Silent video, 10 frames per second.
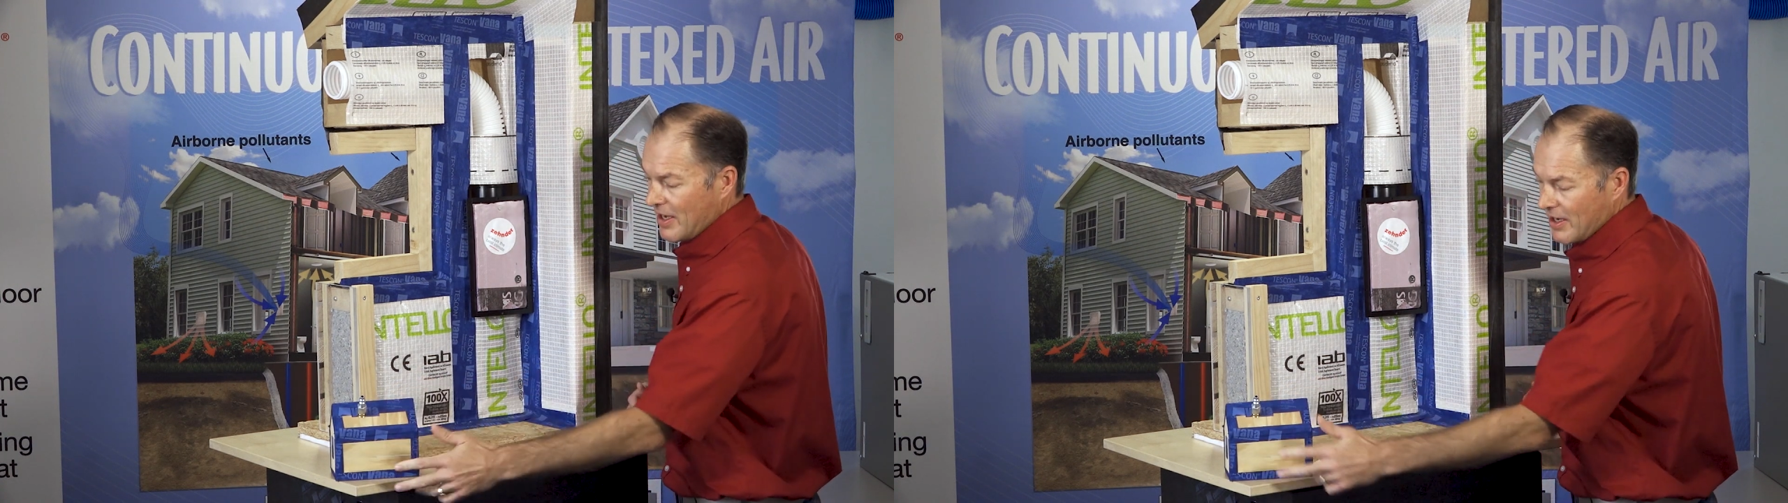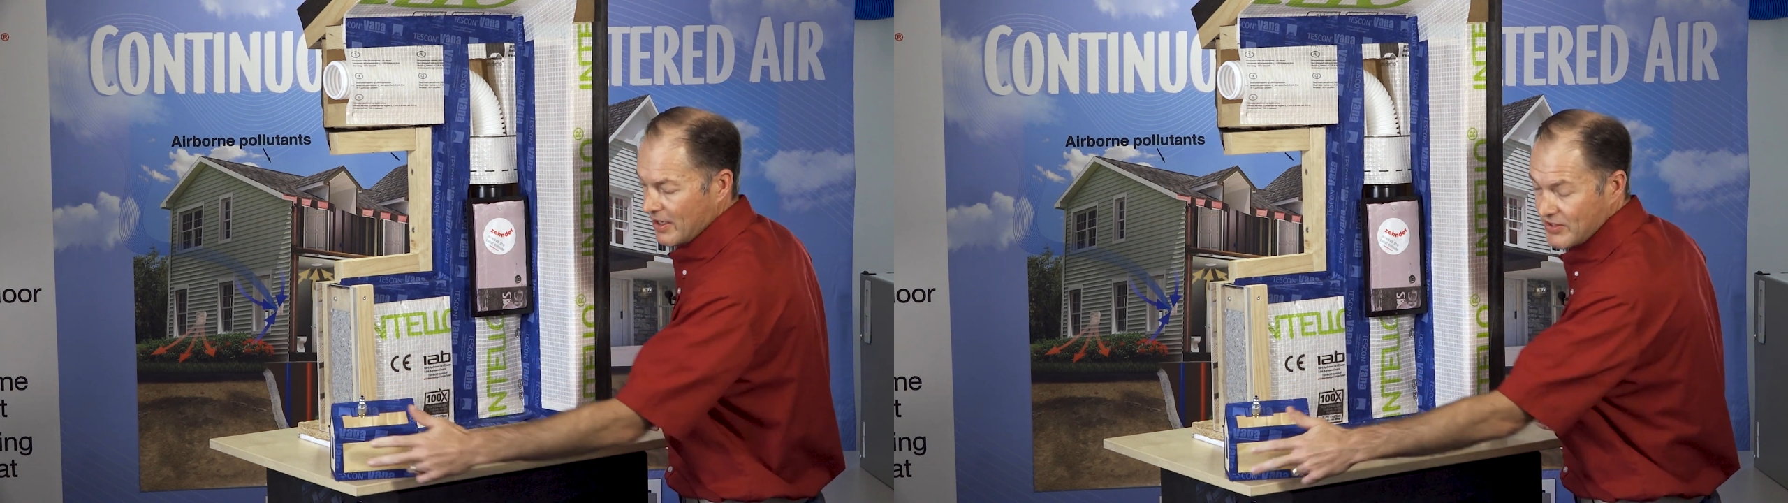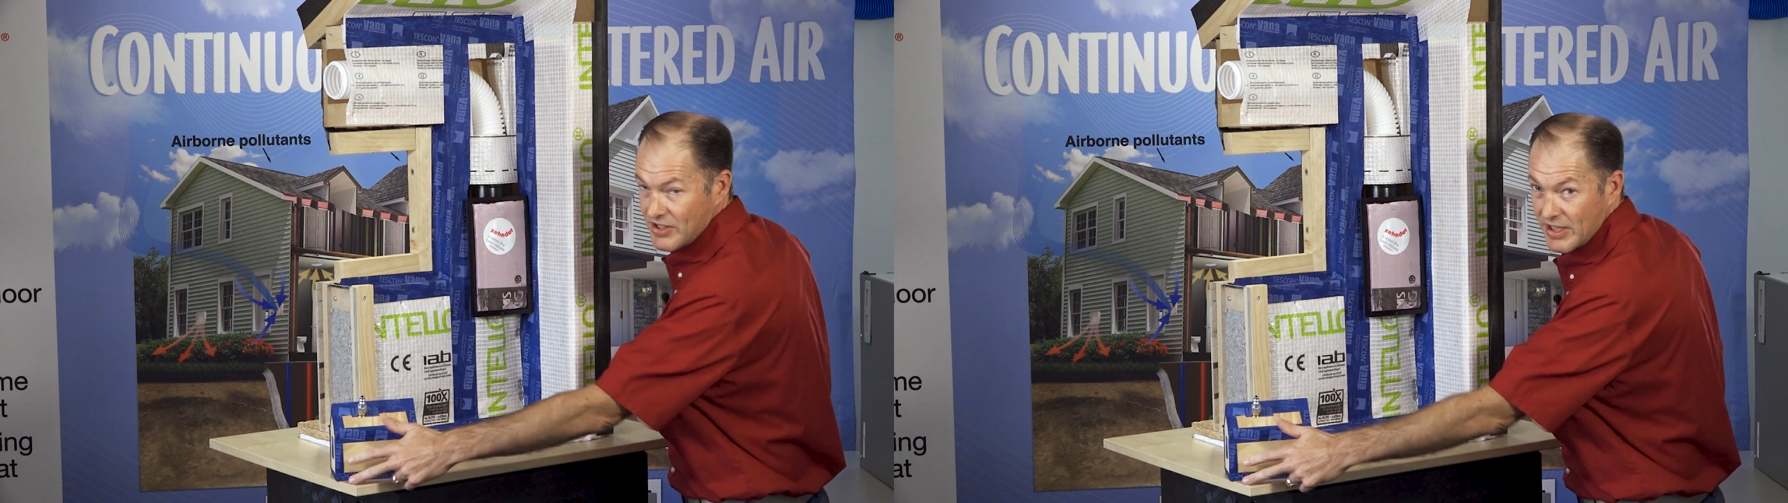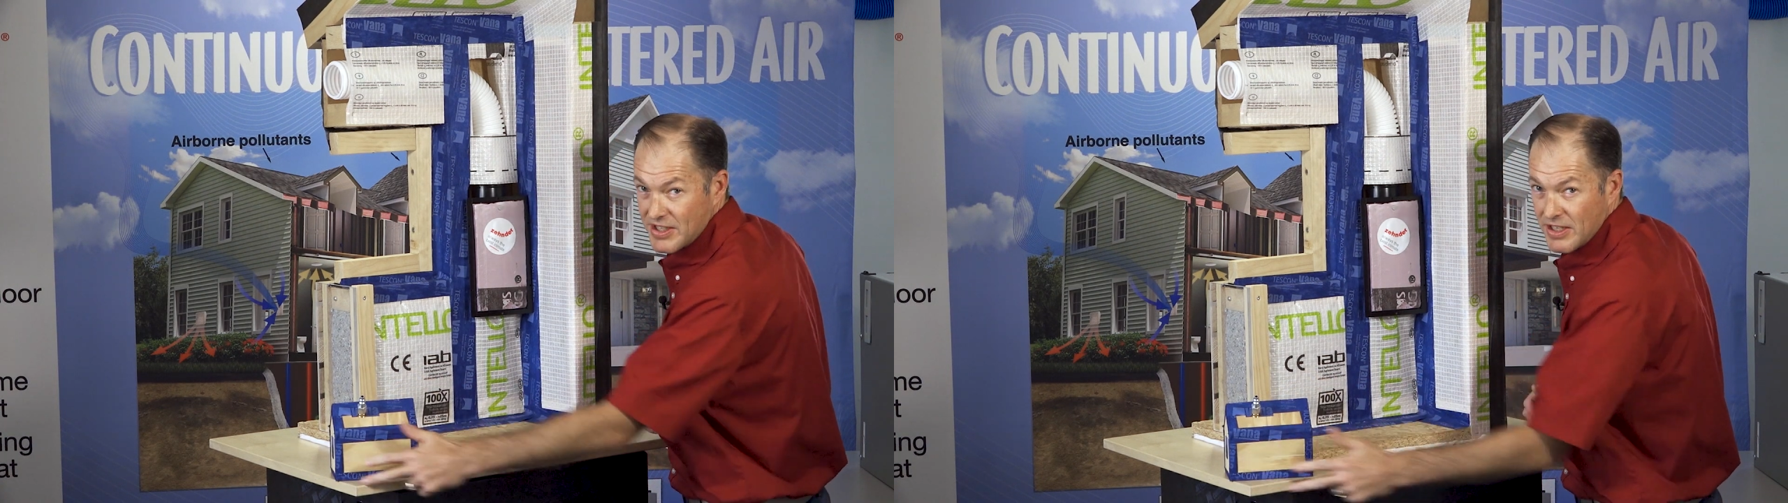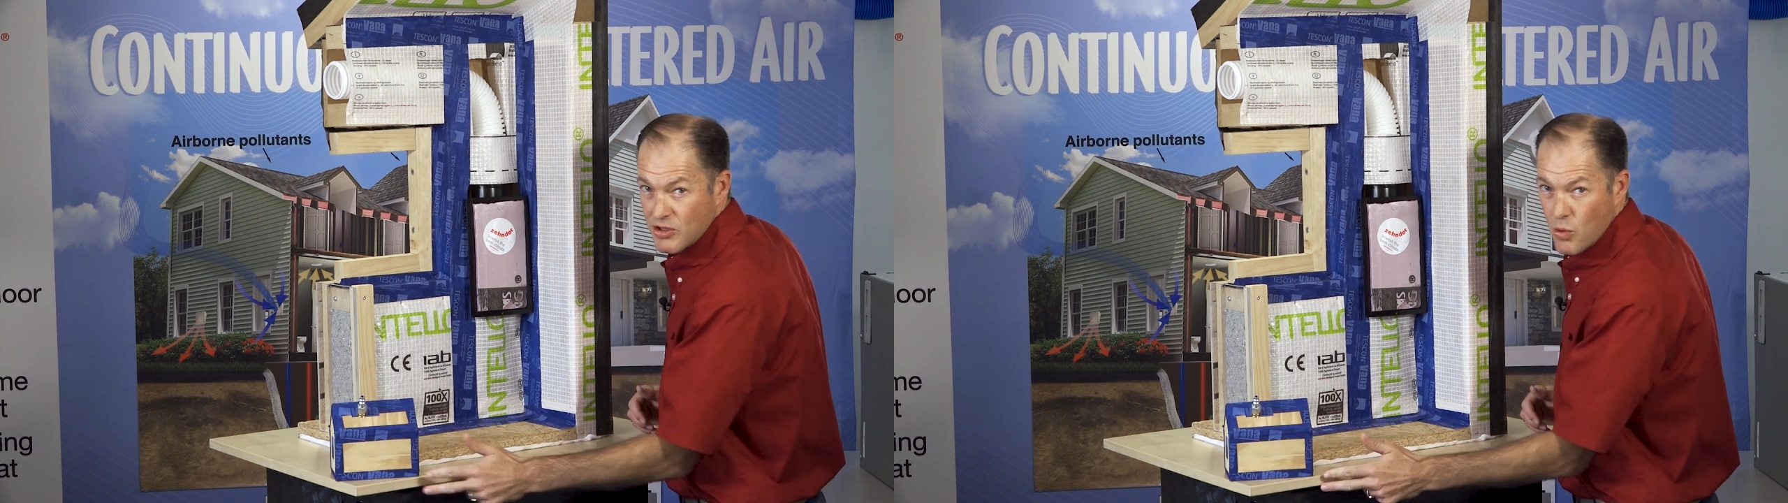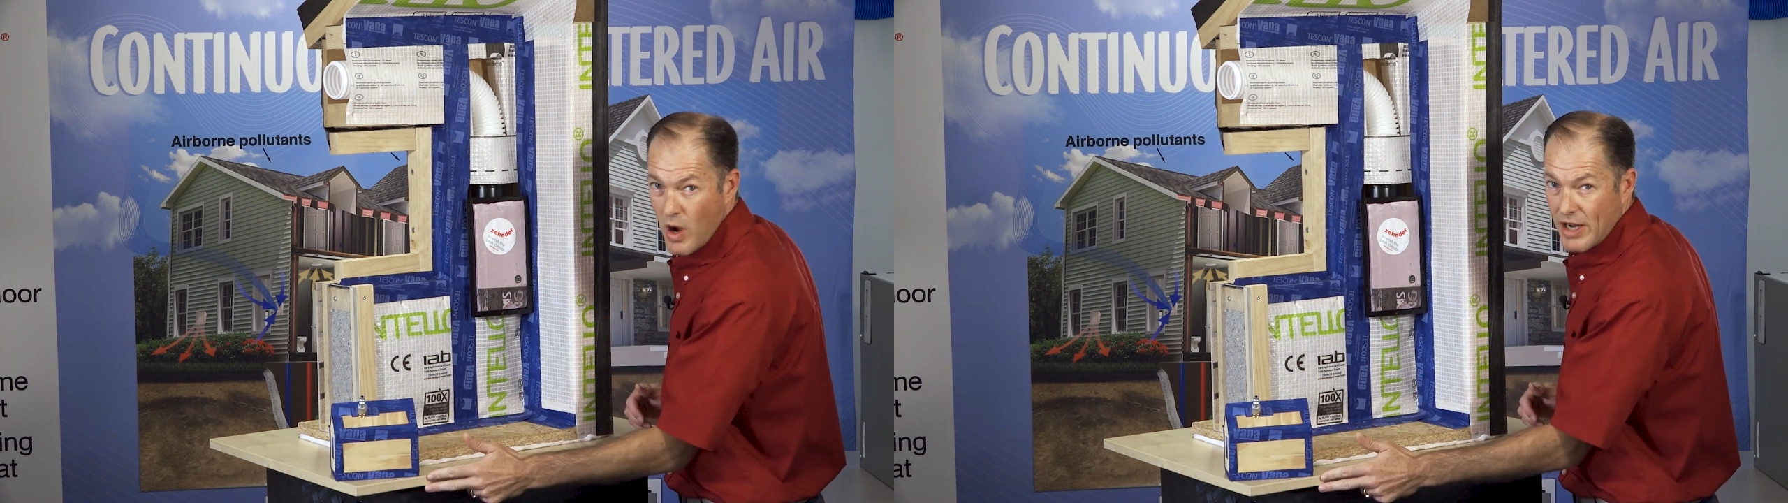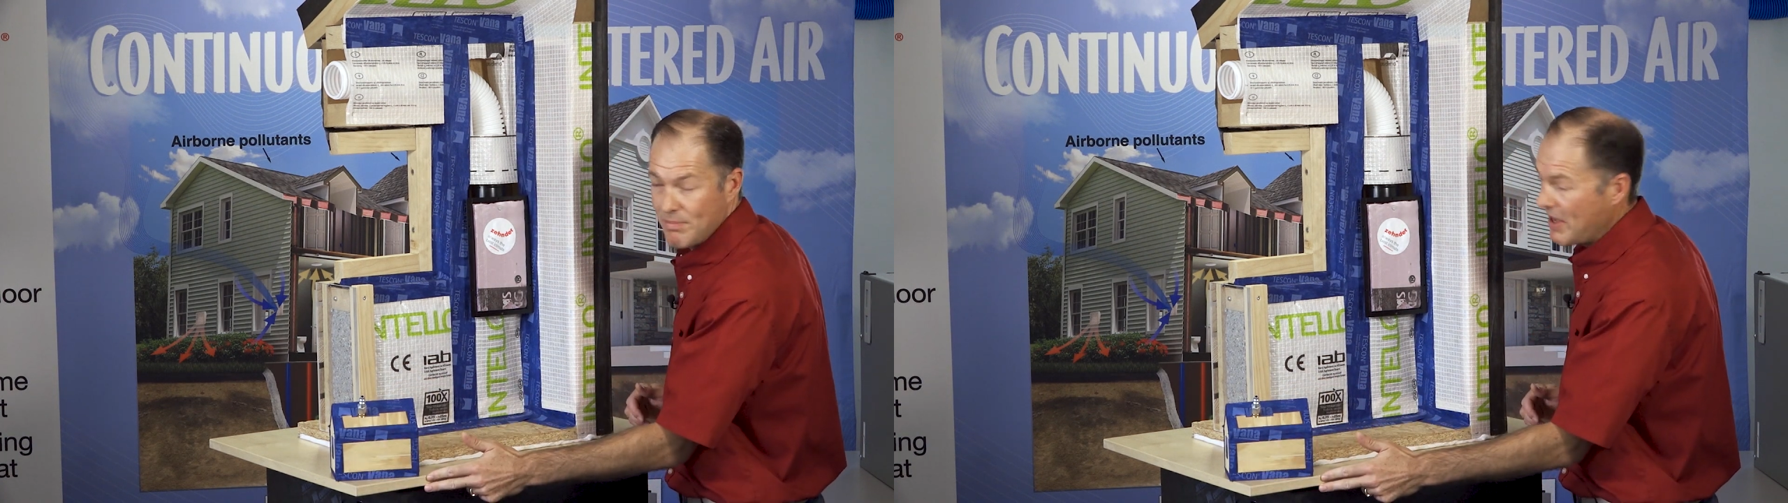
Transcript: a six inch wide